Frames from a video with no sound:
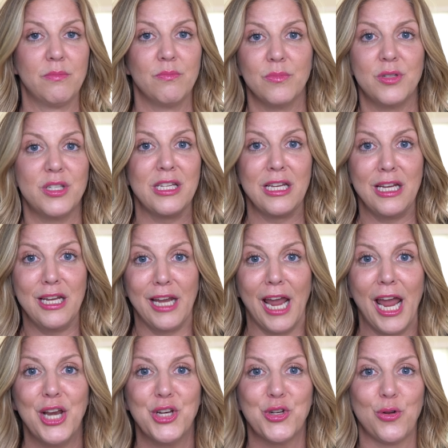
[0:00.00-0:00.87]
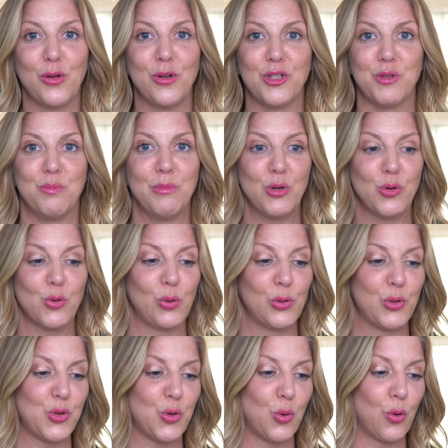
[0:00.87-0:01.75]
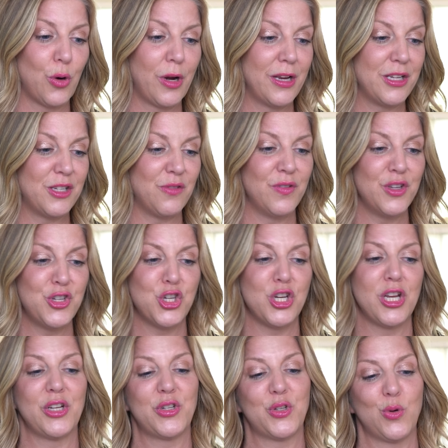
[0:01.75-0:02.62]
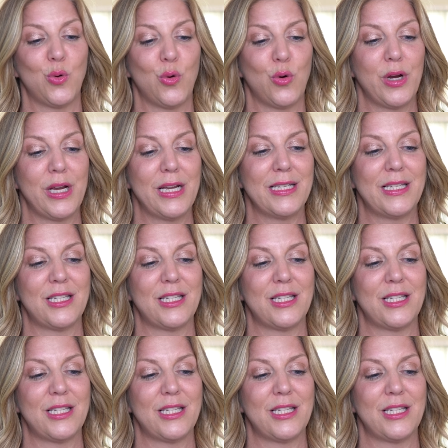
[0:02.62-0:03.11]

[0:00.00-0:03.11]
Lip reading: seeing angels, miracle stories, visioning stories,